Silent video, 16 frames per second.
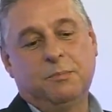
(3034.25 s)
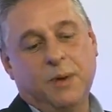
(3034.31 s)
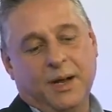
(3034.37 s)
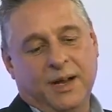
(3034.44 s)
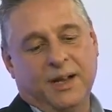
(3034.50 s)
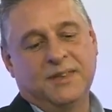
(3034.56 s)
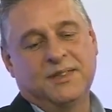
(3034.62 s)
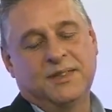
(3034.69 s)

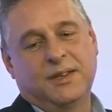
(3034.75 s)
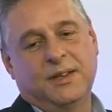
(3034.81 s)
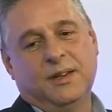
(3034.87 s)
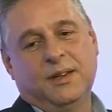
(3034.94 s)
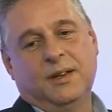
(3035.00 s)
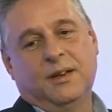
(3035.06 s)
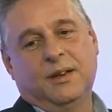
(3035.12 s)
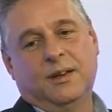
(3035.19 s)
But
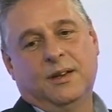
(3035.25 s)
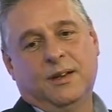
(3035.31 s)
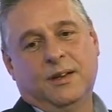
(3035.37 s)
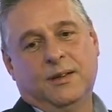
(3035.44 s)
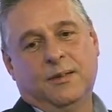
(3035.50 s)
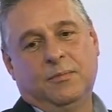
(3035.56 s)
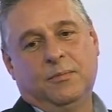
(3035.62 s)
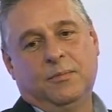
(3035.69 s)

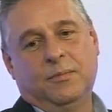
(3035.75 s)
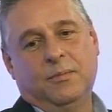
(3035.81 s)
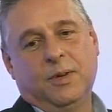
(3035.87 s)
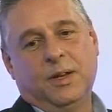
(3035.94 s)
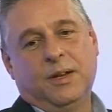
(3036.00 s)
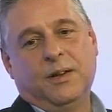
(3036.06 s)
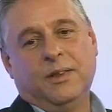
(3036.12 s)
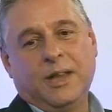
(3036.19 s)

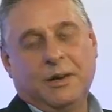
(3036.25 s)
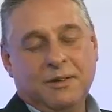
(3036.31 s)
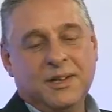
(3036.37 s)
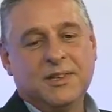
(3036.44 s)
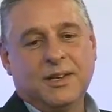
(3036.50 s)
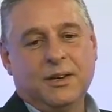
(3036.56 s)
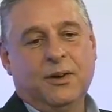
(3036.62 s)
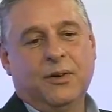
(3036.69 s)
there
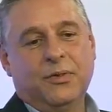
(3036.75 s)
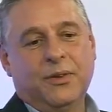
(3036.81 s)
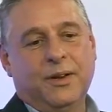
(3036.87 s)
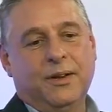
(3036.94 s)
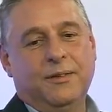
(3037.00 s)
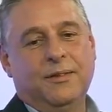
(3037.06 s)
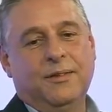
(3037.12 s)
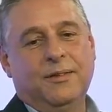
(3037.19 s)
is a lot that...